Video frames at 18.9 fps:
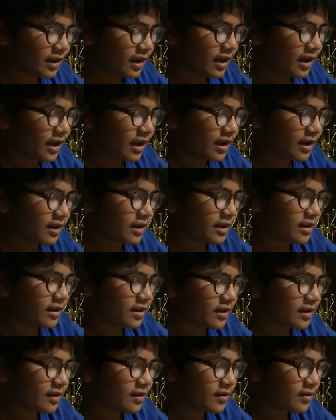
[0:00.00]
And
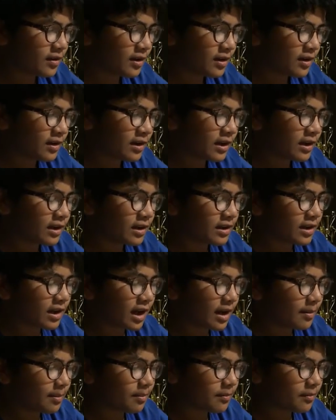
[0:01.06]
you can see in the
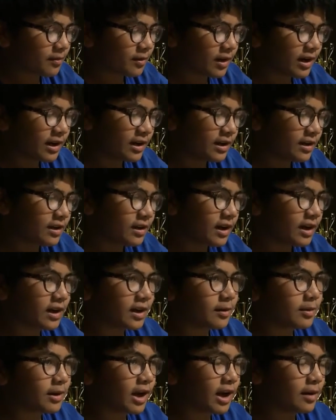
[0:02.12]
top right,
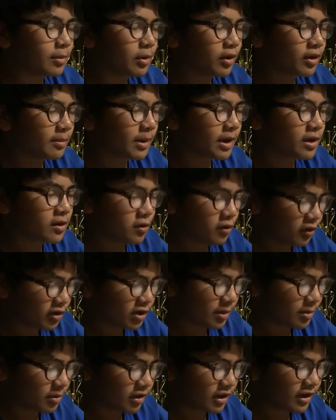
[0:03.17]
we got a Pokemon Storage
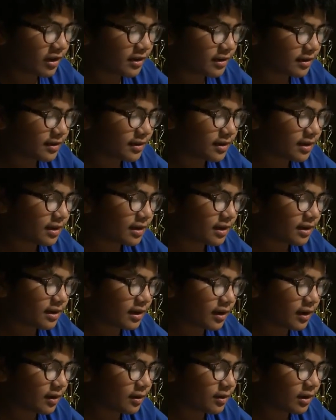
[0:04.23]
Upgrade.
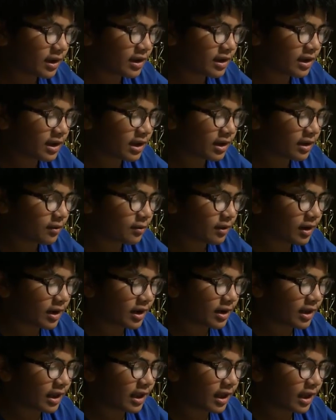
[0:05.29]
So let's see
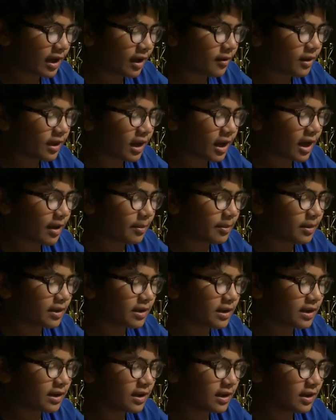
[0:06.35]
how that happened
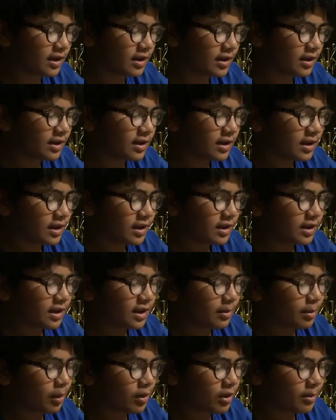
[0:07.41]
in the
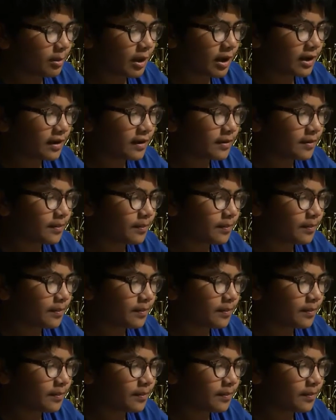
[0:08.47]
Pokemon.